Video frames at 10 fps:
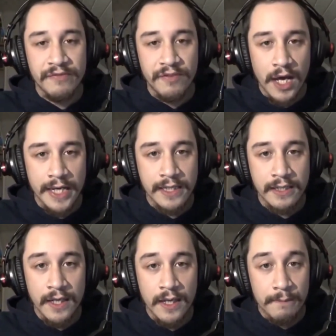
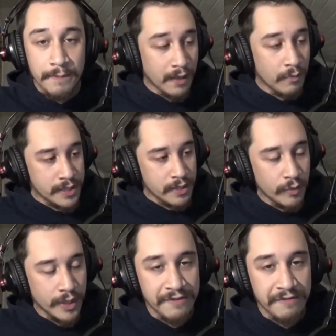flying, but I wasn't
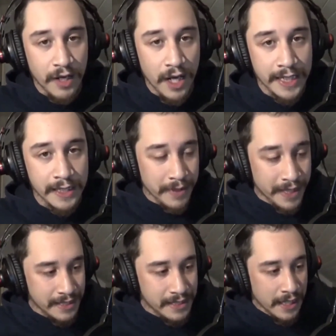really flying.
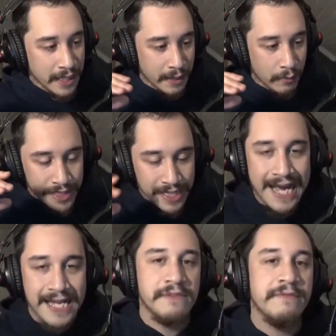But it was
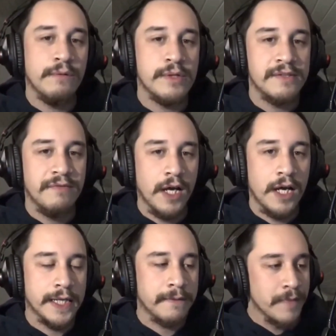as if I was
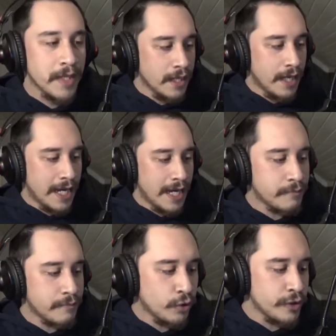flying, and
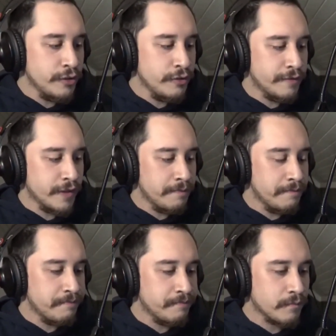I'm sure you've
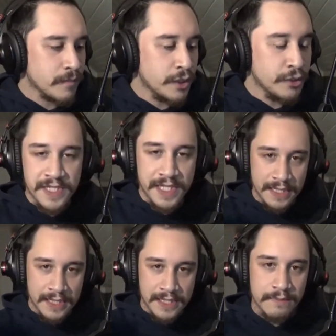
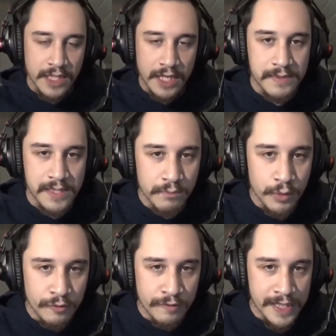seen sometimes in
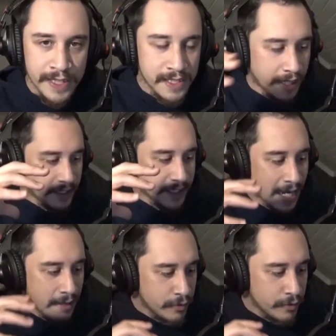movies, like the
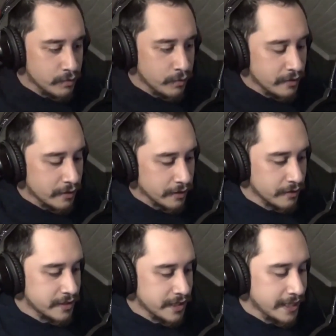cameras when they're
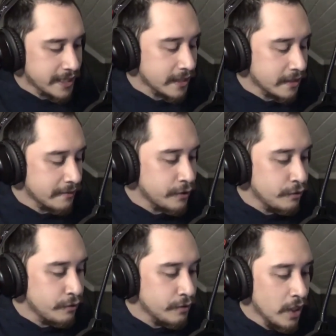taking a
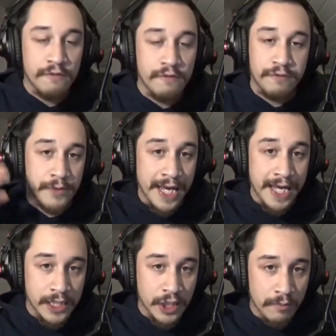view from the
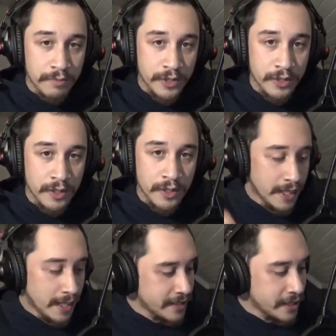helicopter,
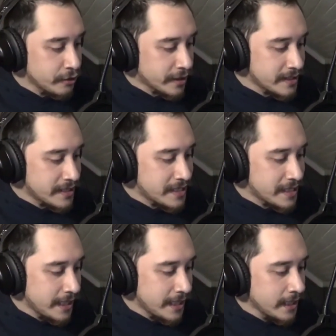and then you can
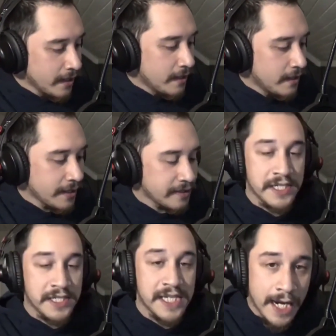see like
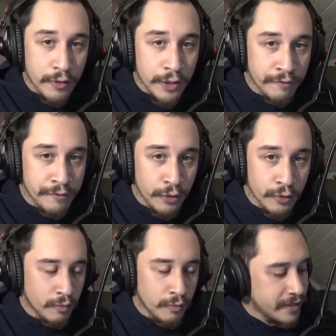this aerial
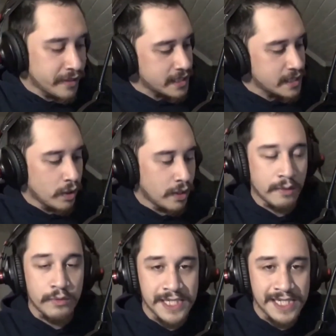view. Well, this is what
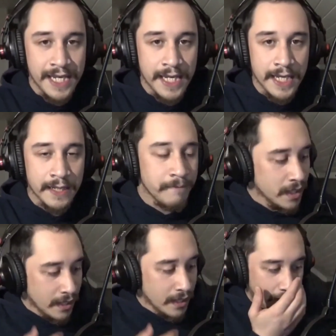I was seeing.
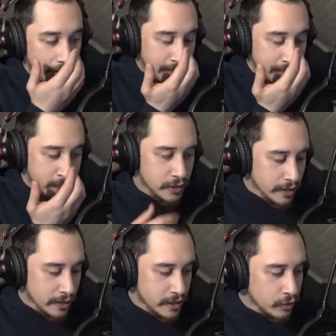And I
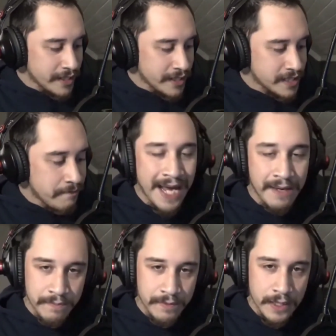saw this
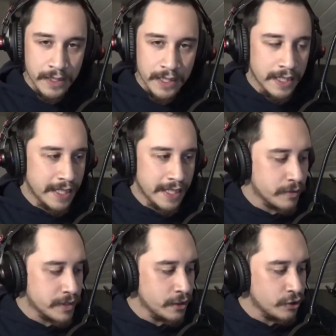map, and it
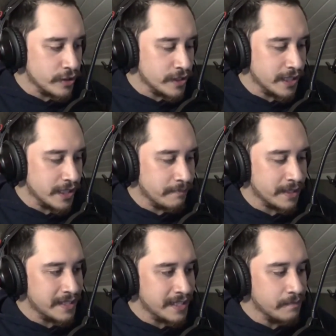was interesting
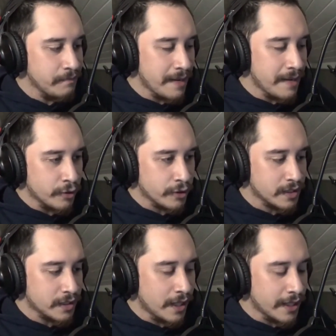because this map looked
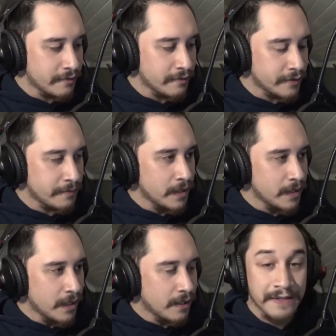kind of
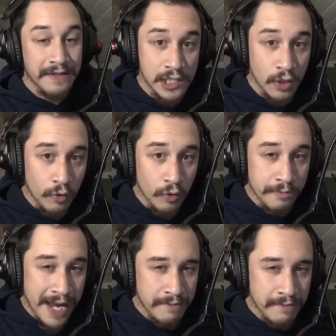like these old
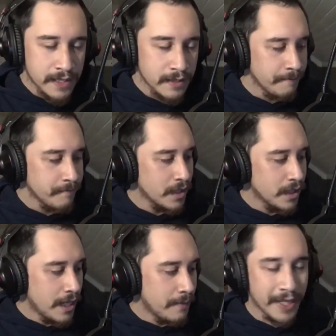maps,
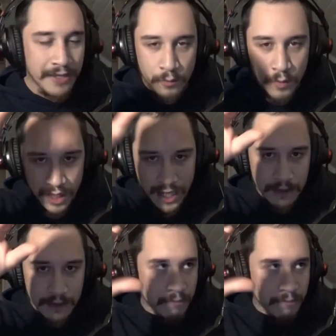but there were